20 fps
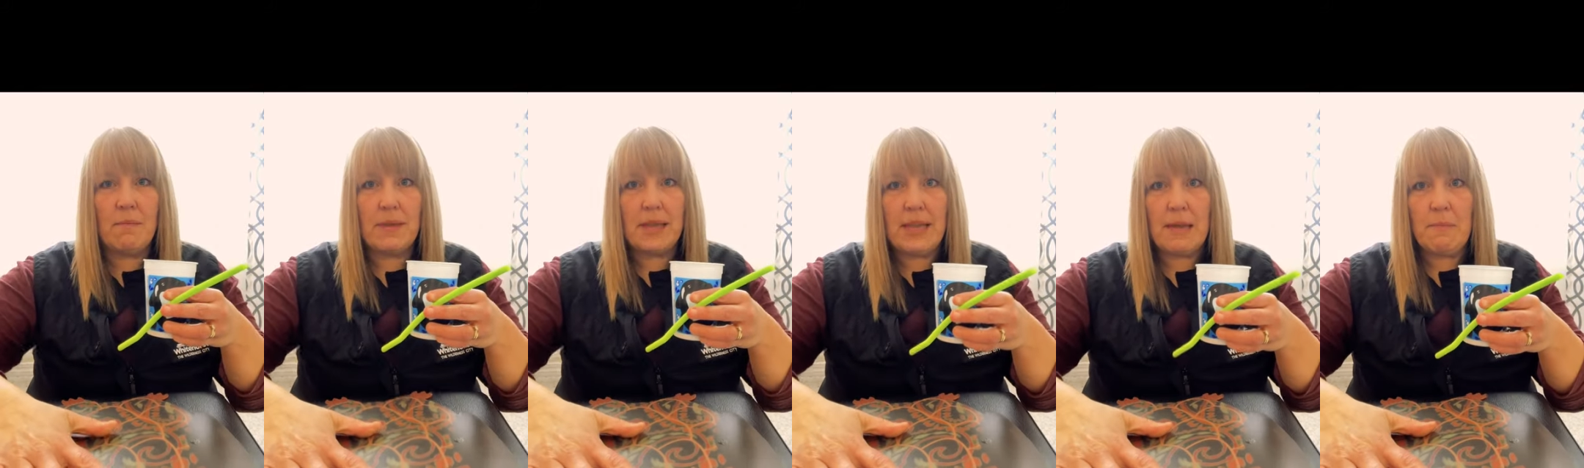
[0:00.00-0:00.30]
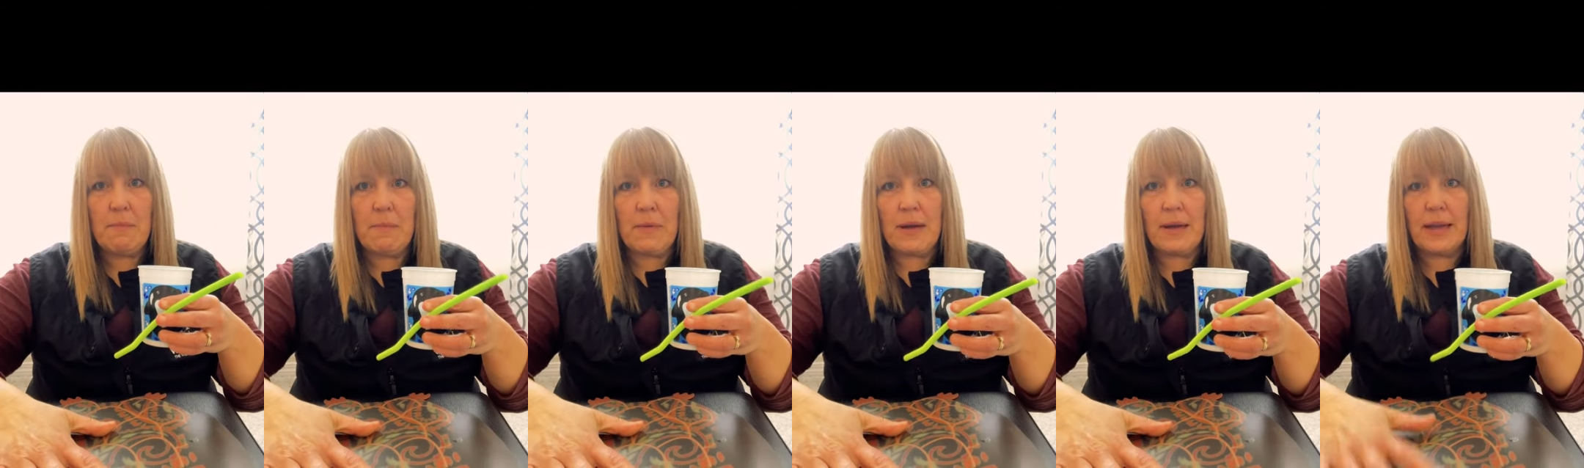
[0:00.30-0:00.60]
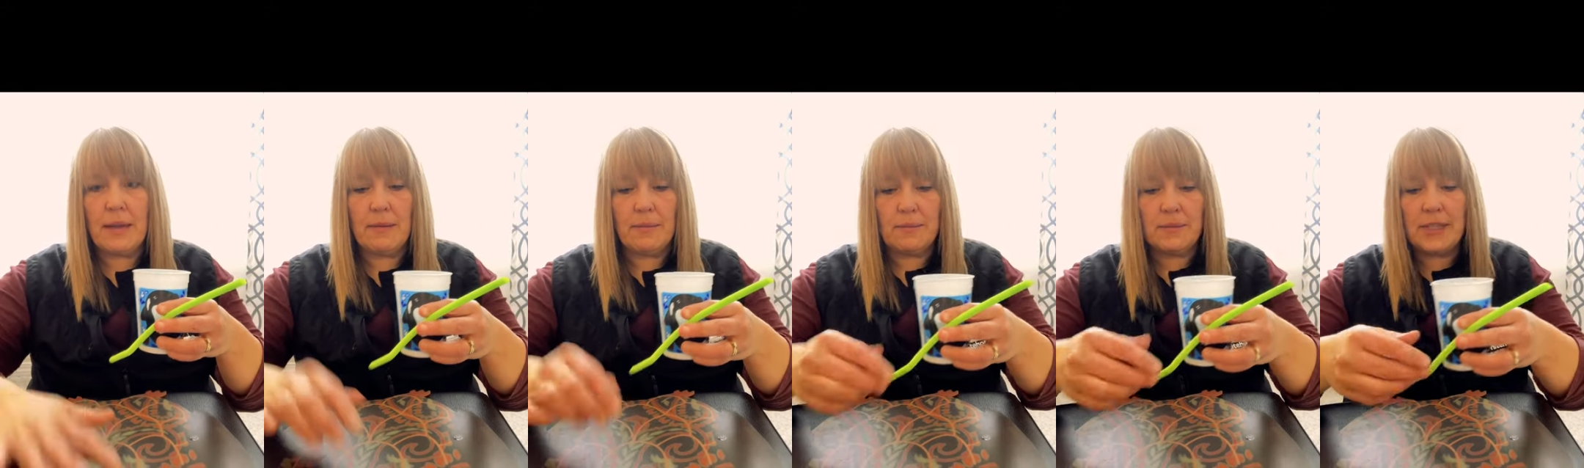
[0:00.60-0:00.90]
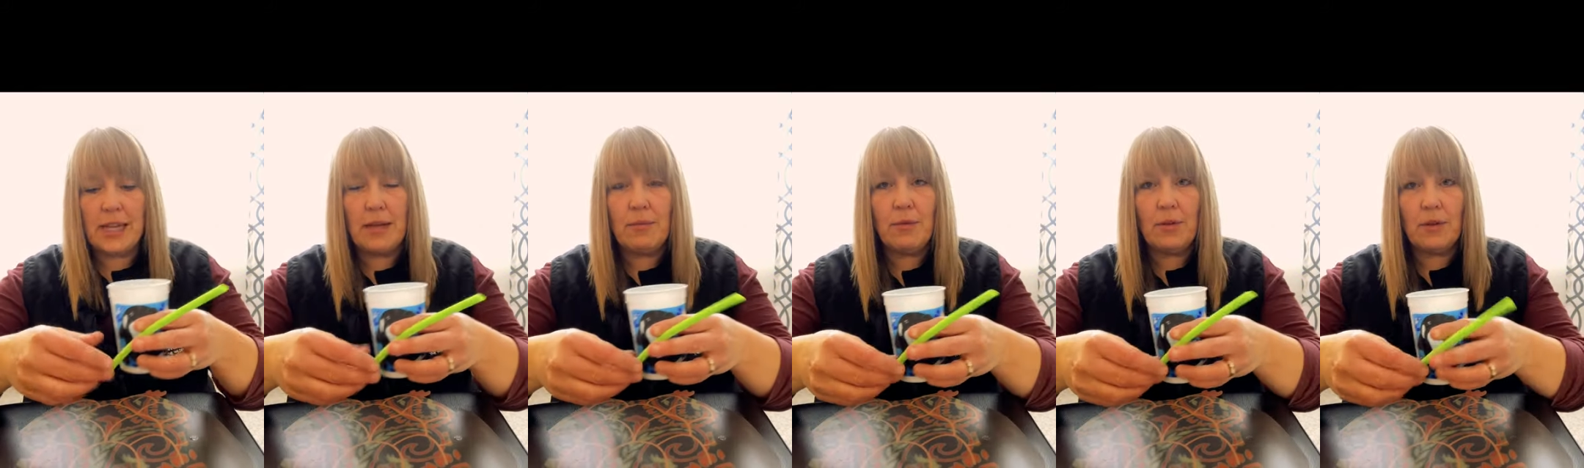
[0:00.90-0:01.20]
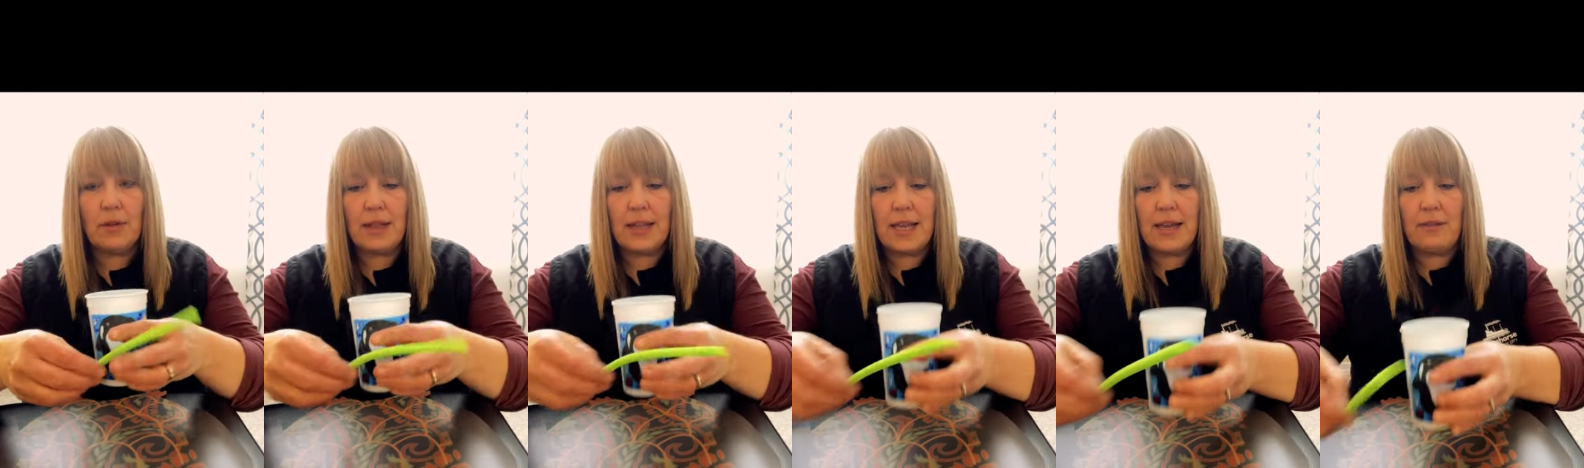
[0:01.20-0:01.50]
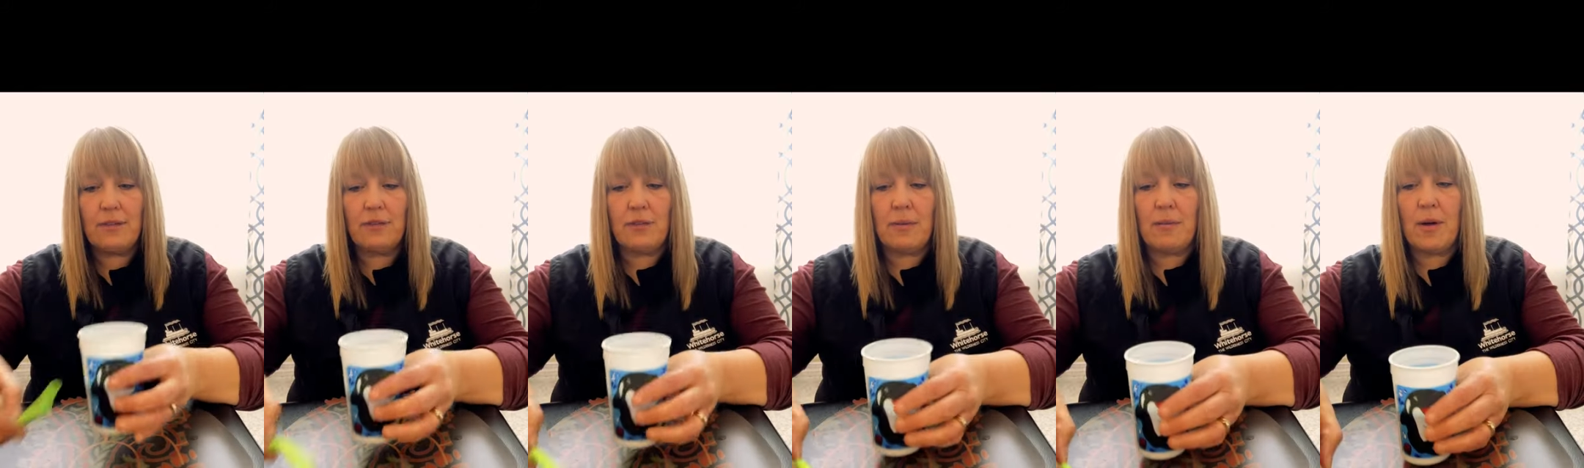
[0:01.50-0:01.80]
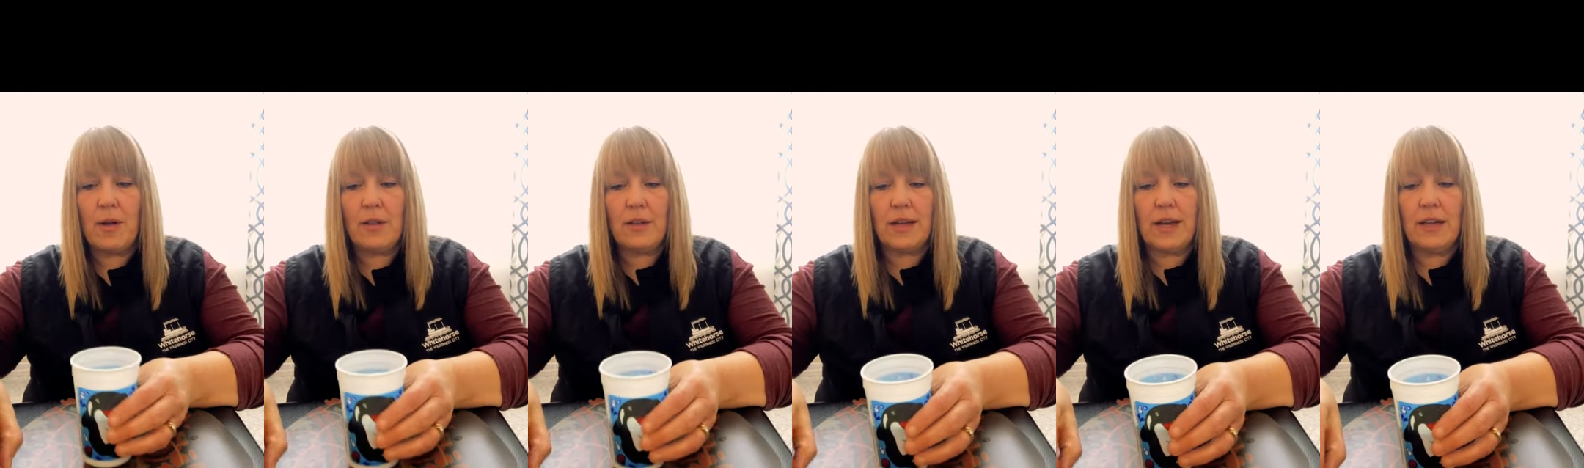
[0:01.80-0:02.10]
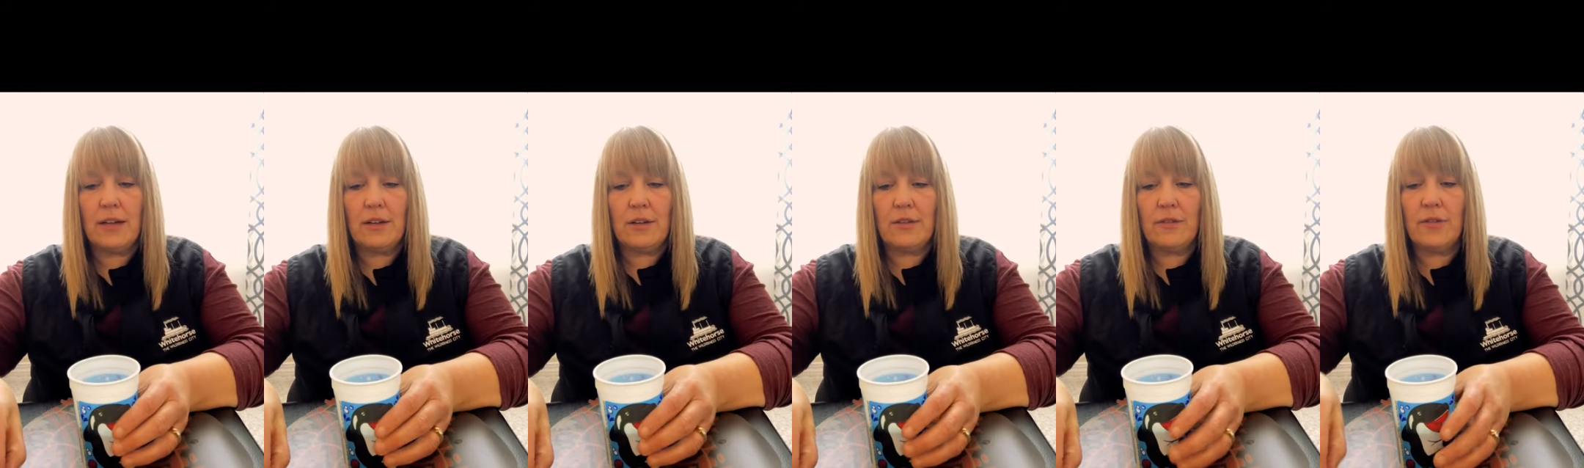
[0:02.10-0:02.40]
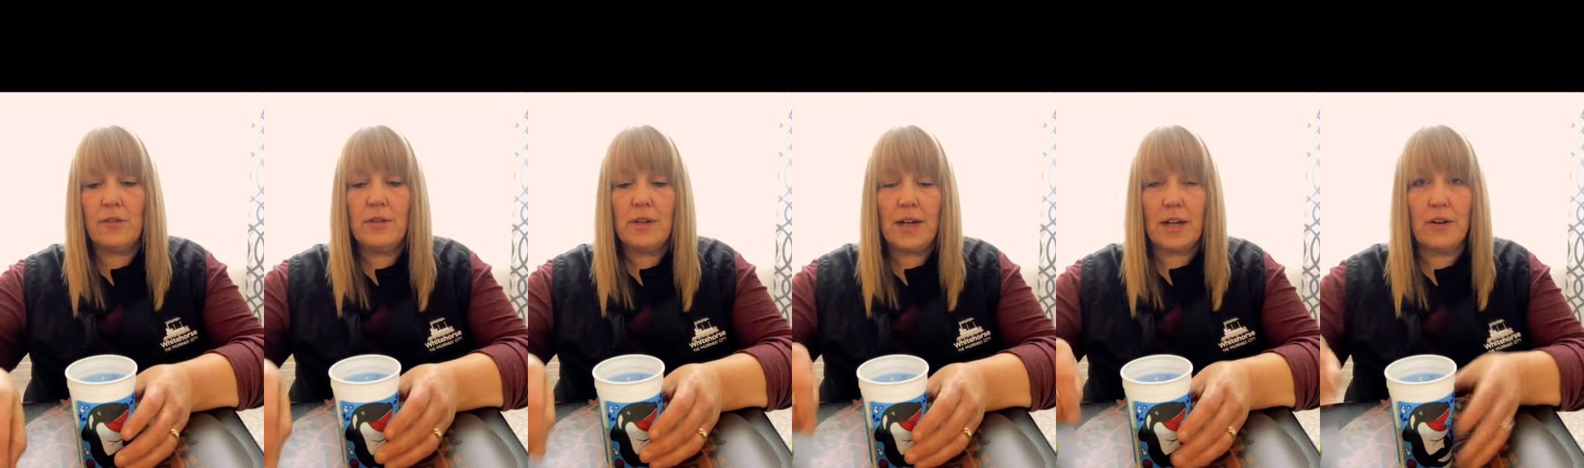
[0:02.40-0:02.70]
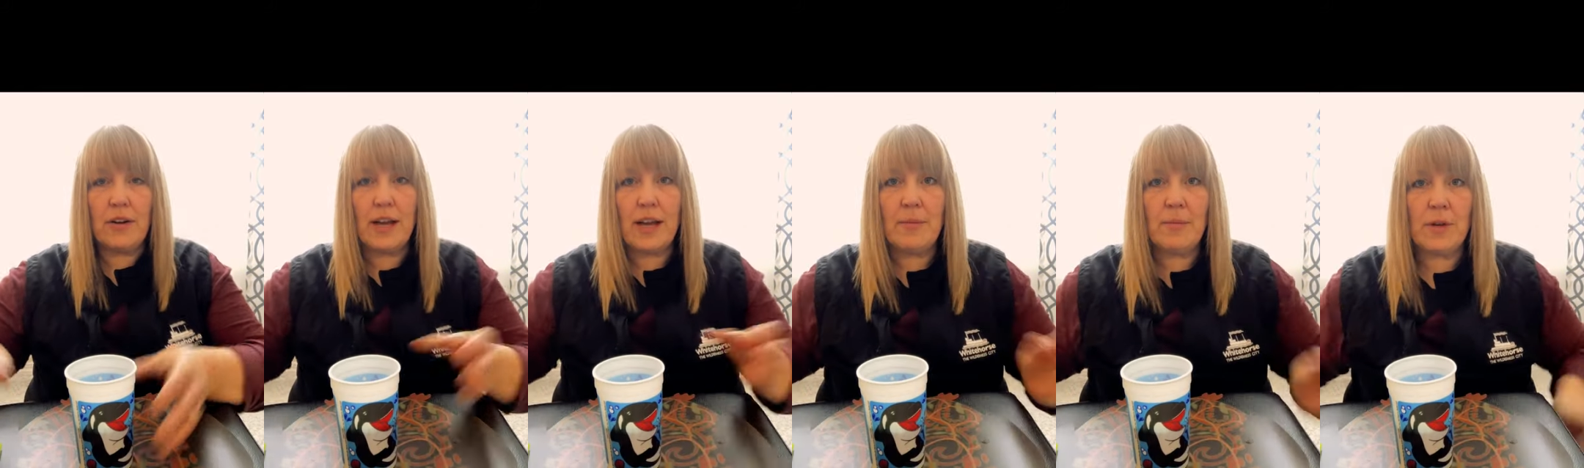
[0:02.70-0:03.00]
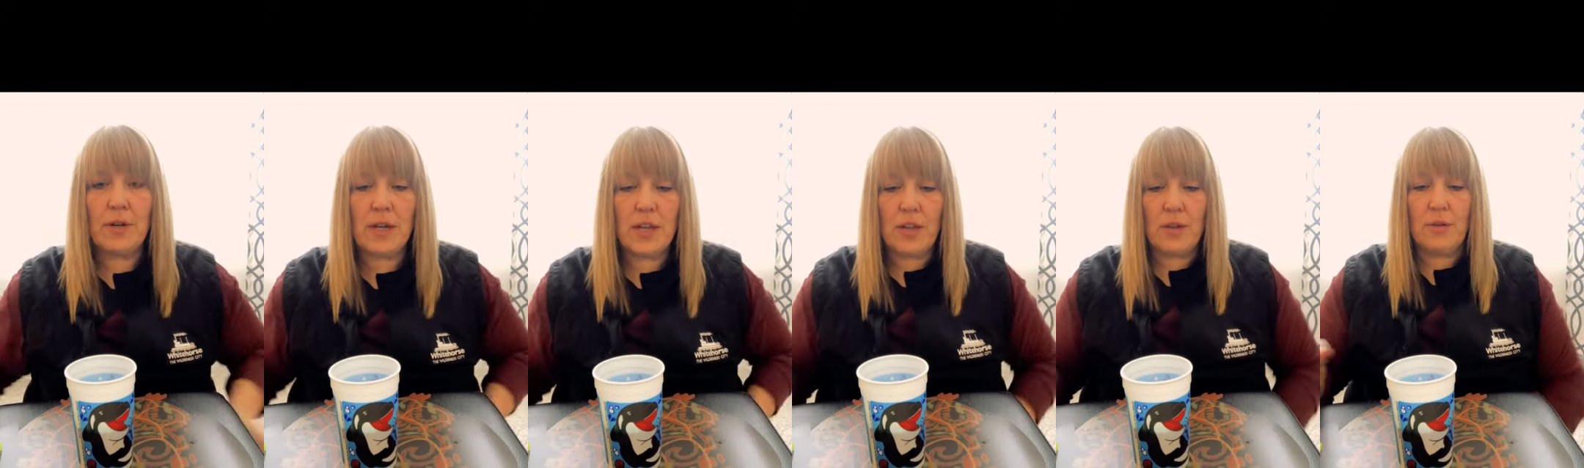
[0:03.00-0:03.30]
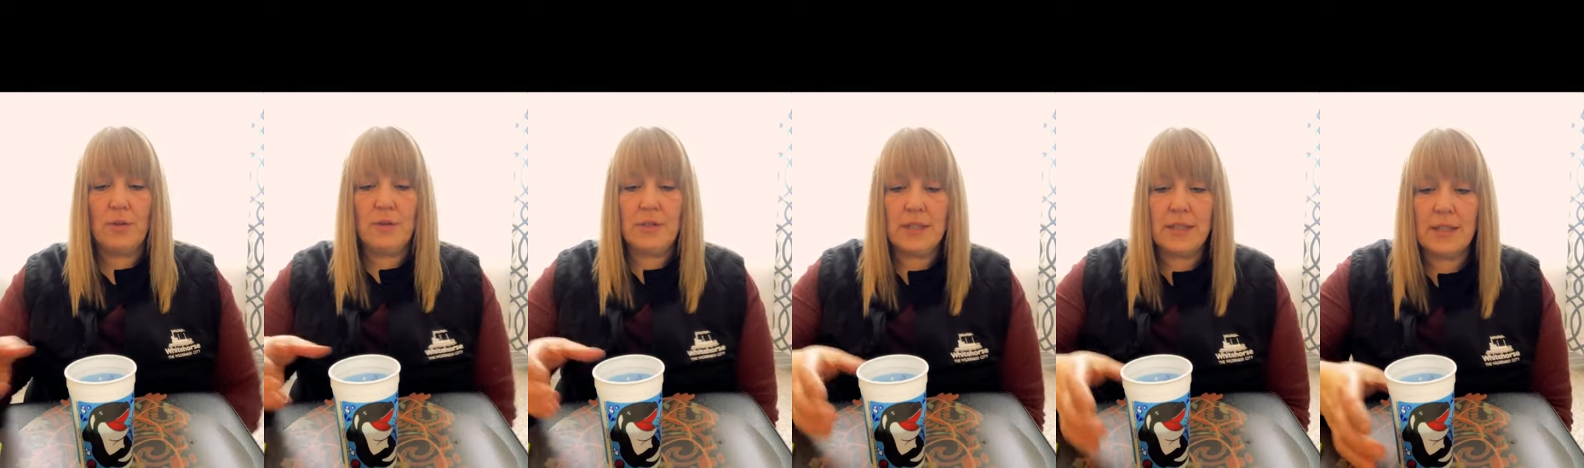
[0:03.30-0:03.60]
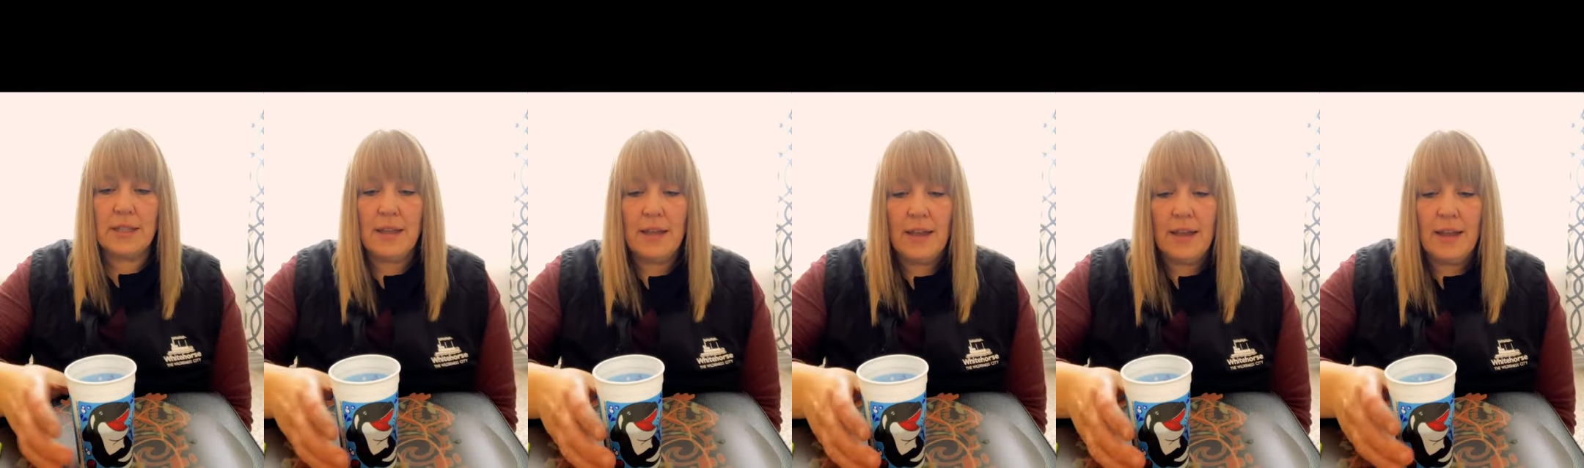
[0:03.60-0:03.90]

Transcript: keep my table clean from all the color food coloring I'm gonna use.